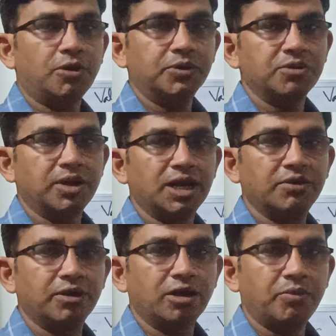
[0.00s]
optimal
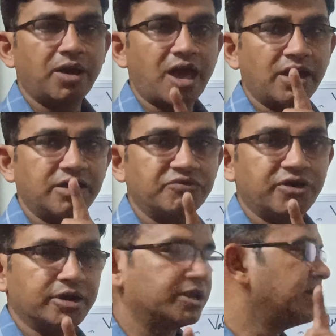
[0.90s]
level of
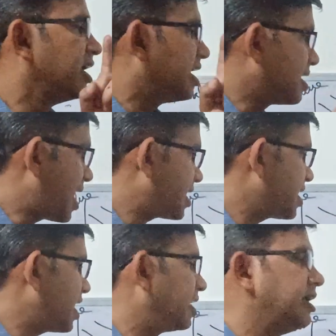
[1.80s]
effort.
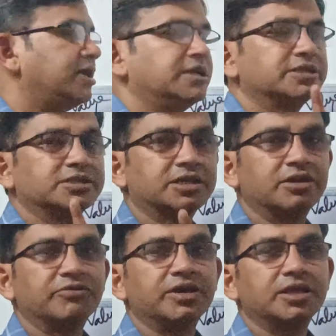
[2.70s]
Rather, it is
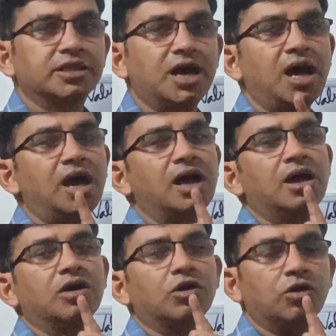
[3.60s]
giving the
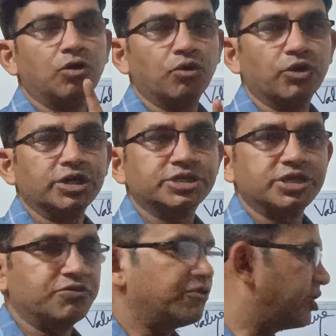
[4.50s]
lowest
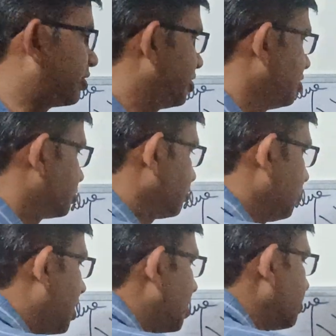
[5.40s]
effort. So
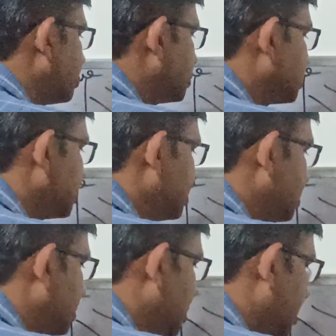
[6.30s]
what we see
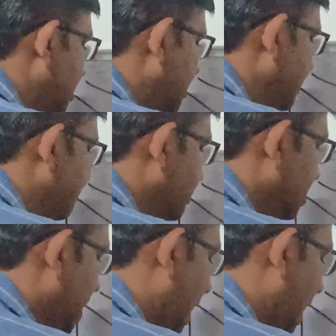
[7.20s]
here, the